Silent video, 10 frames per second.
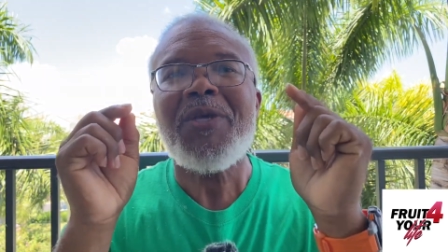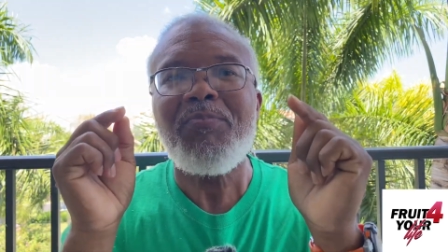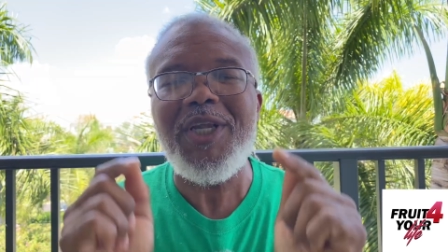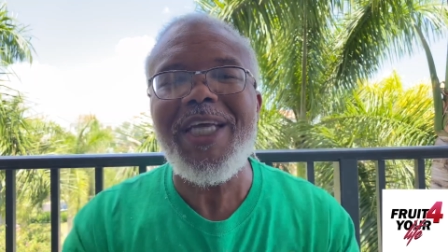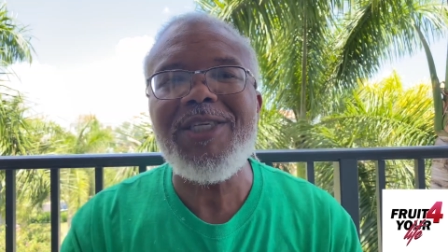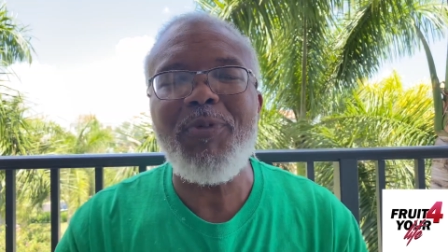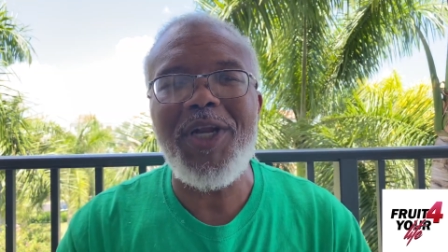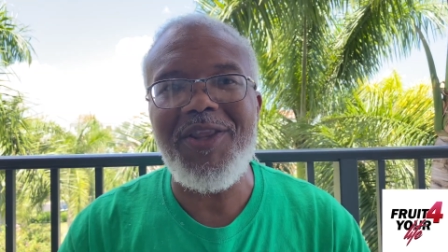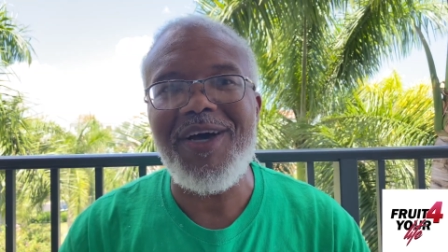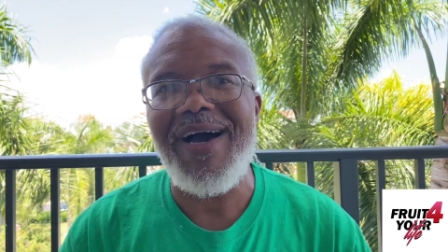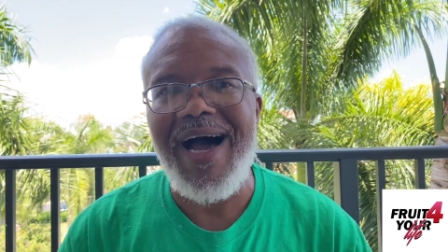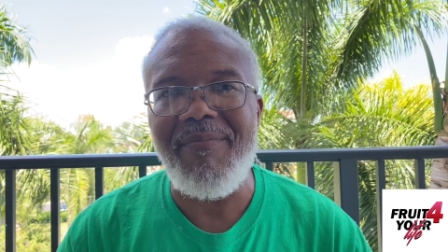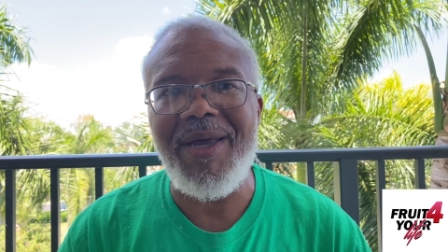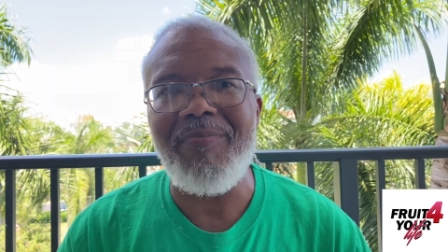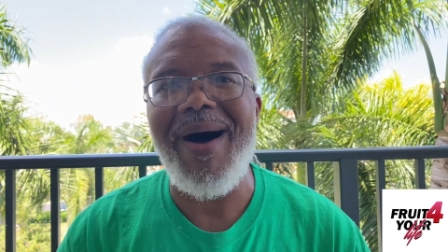please put in the
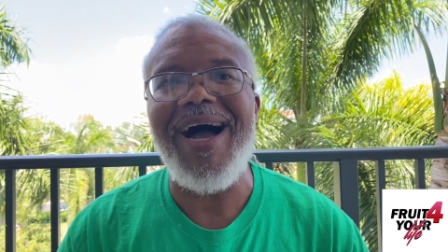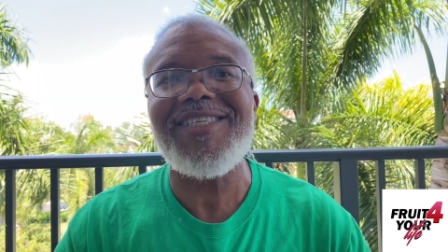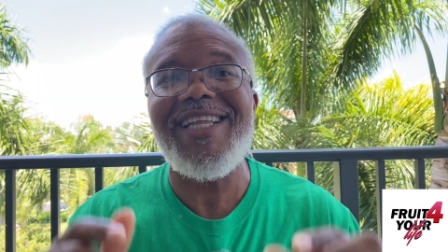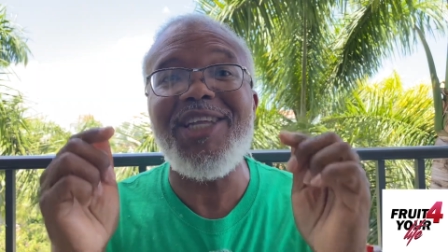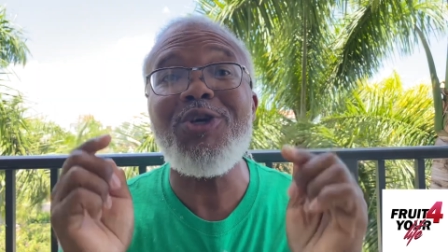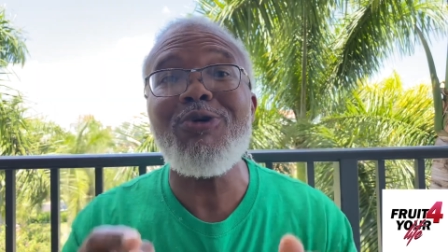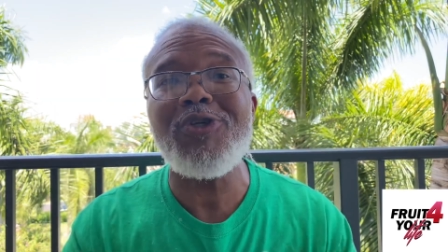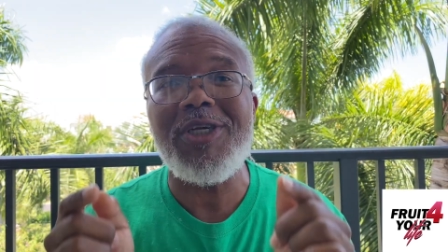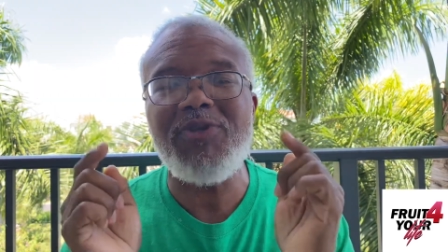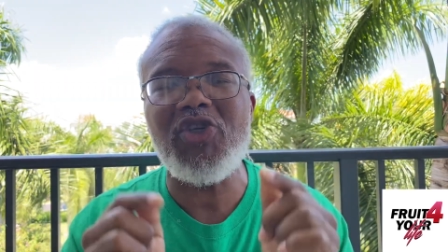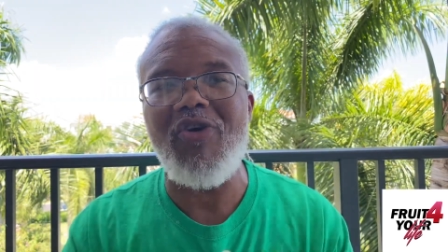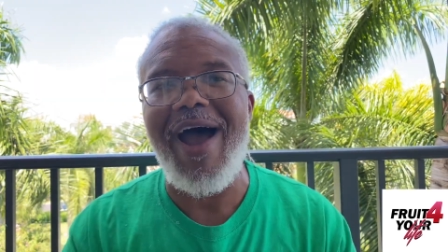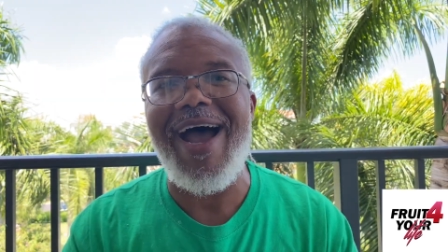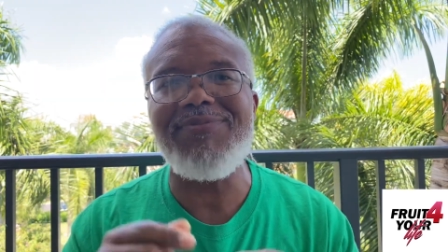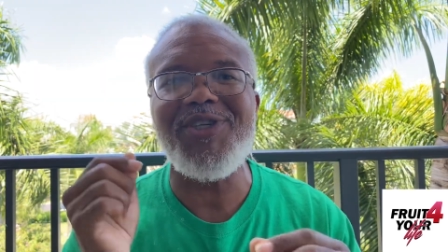comment box that you
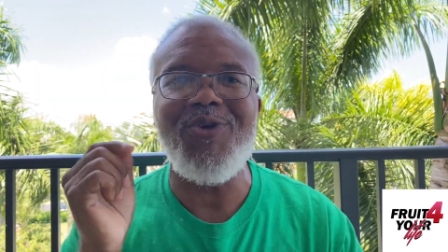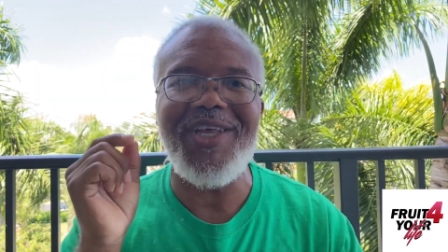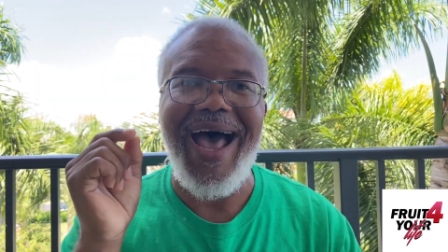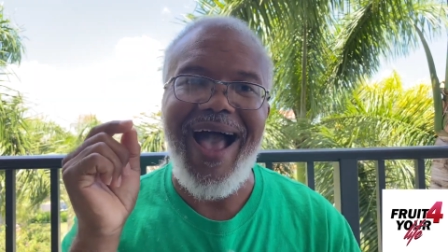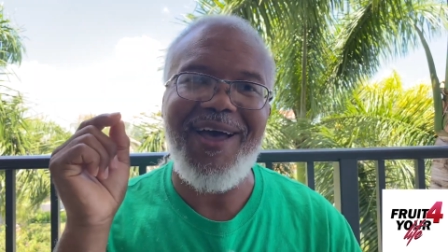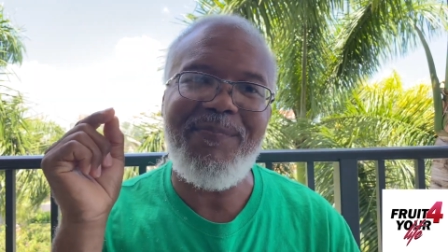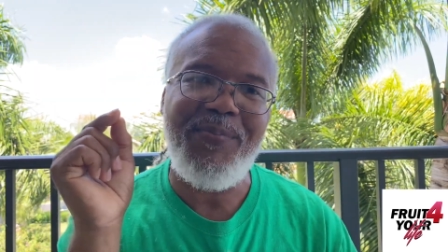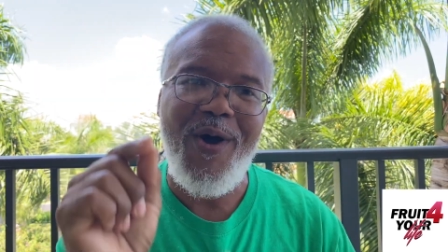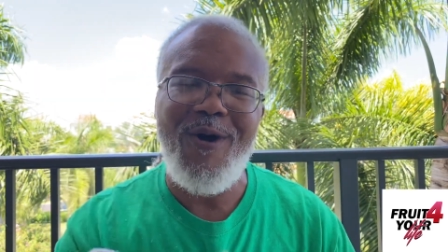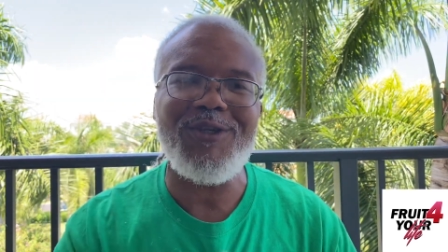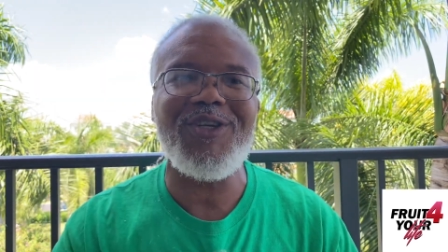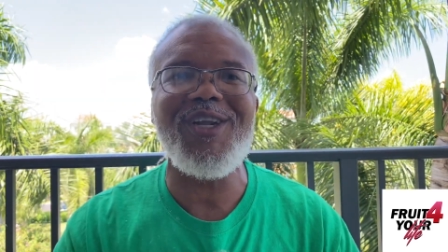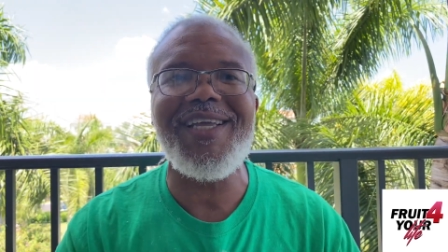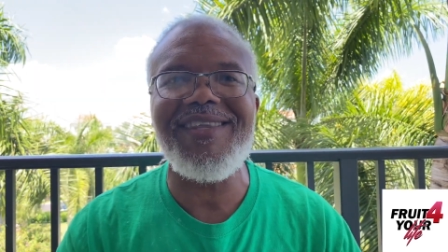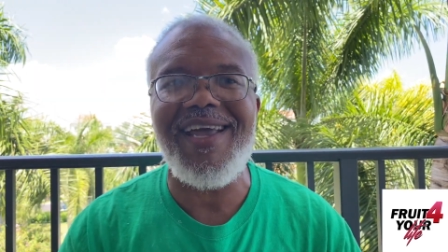subscribe so that I could
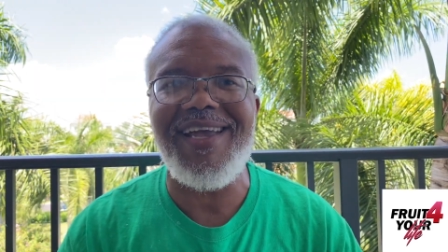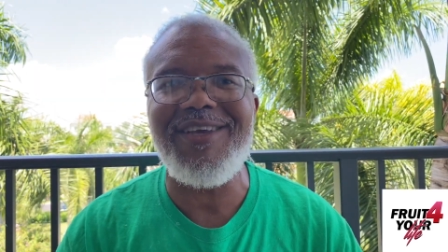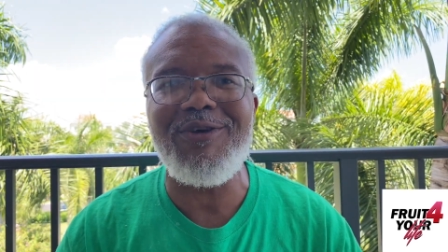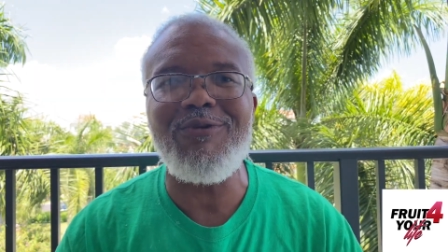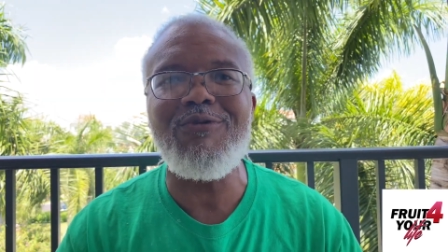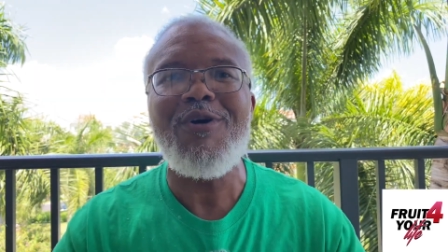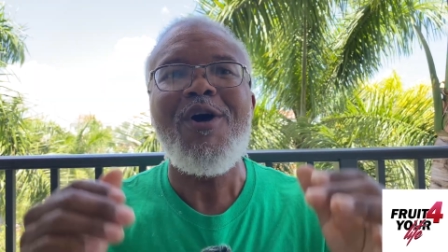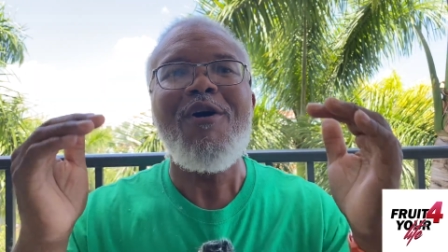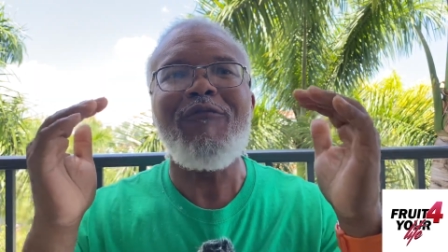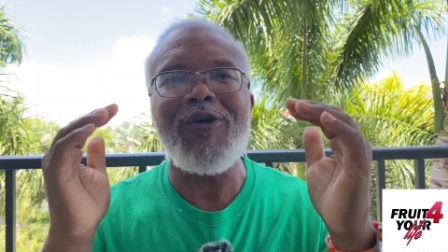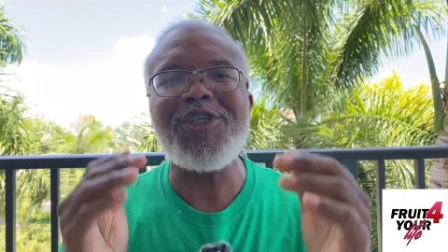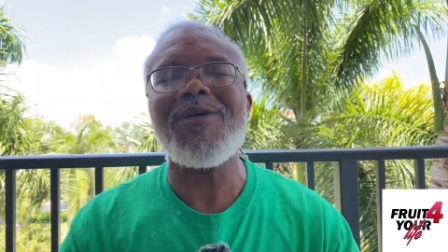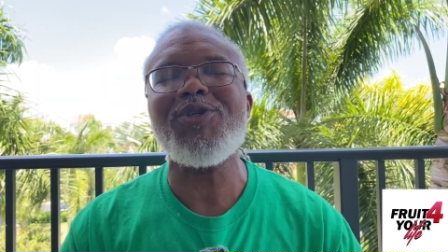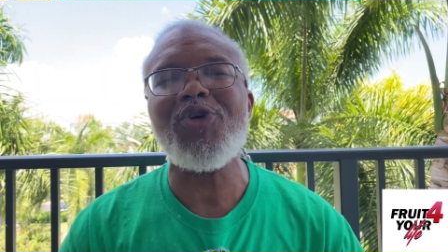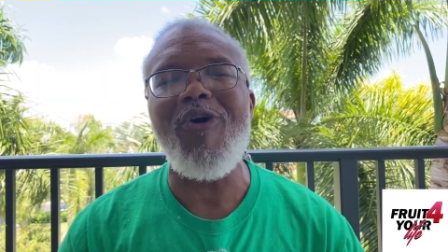personally thank you for
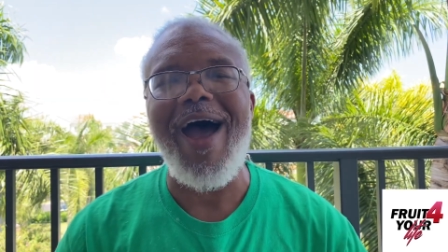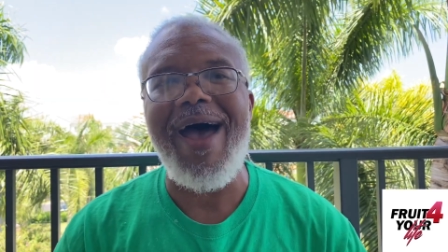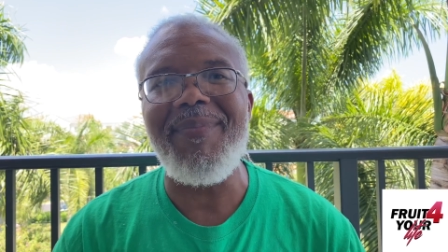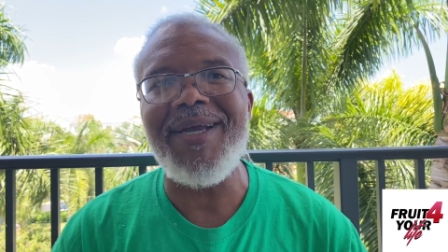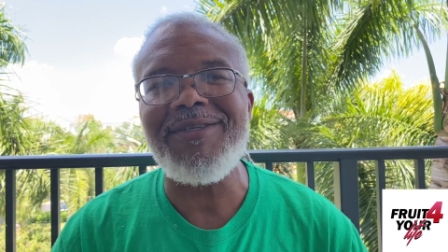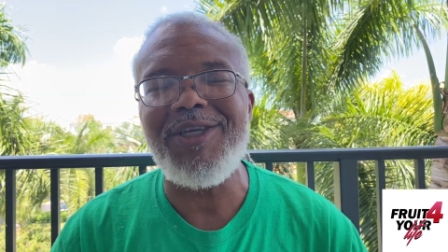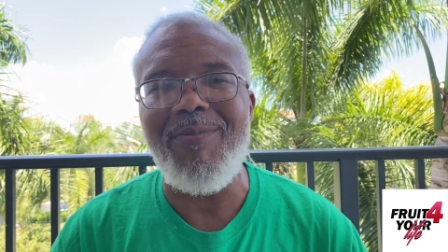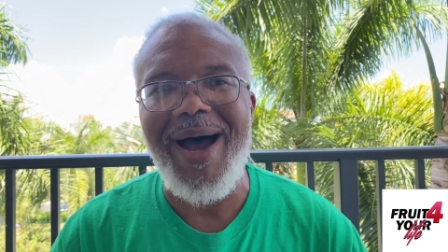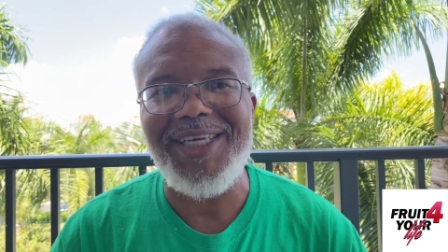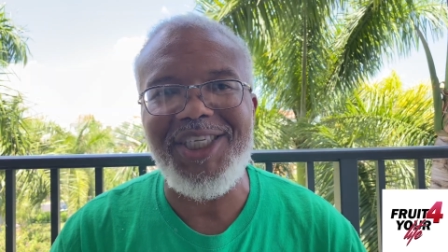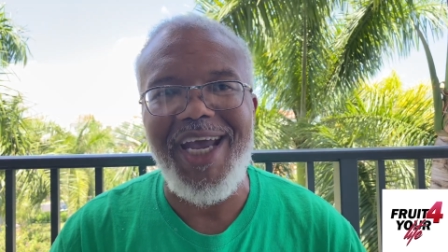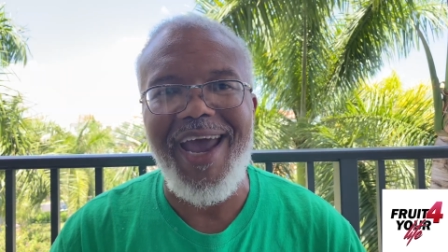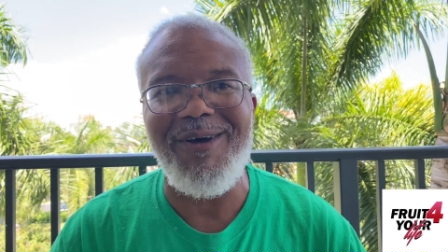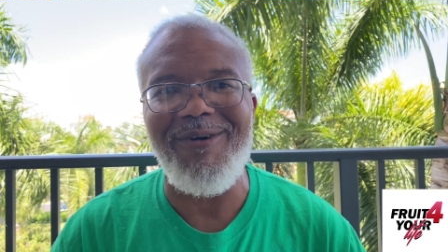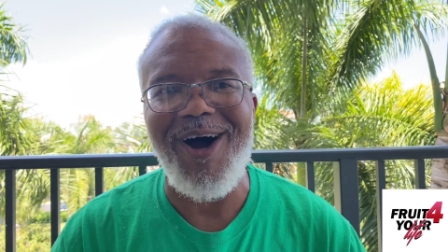subscribing to my channel.